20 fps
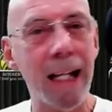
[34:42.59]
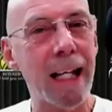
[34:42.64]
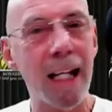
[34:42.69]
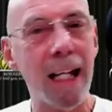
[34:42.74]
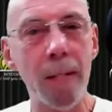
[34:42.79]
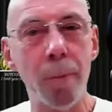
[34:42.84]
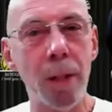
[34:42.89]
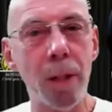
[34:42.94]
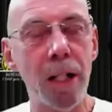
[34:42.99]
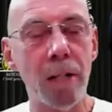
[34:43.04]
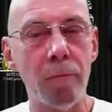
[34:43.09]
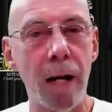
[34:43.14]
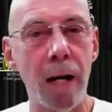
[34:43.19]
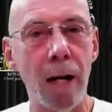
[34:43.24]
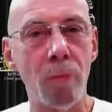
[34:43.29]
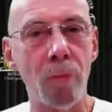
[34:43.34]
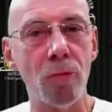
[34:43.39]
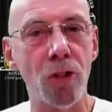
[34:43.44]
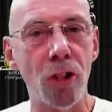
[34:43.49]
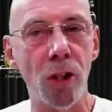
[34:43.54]
anybody
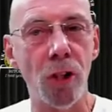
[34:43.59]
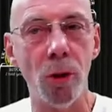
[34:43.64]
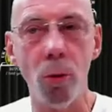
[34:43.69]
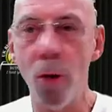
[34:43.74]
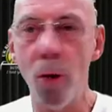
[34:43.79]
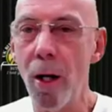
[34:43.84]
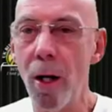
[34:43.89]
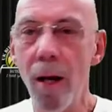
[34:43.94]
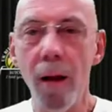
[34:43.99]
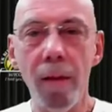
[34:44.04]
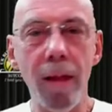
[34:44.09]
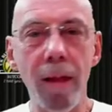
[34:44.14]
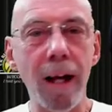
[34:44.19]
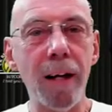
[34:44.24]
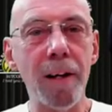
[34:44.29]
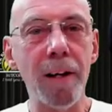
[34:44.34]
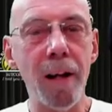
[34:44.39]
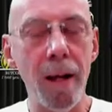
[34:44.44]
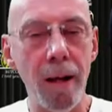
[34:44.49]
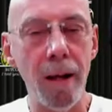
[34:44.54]
around you, they're going
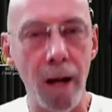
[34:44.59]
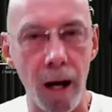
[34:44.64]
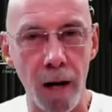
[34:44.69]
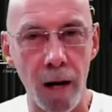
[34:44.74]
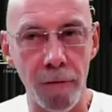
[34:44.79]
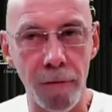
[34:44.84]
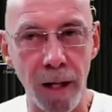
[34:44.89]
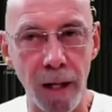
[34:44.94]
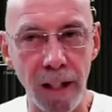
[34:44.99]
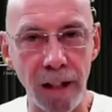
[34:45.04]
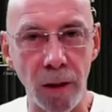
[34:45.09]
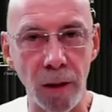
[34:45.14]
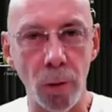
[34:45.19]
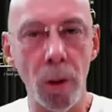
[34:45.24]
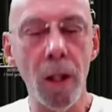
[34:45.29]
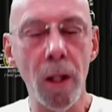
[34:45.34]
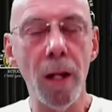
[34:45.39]
to laugh at you.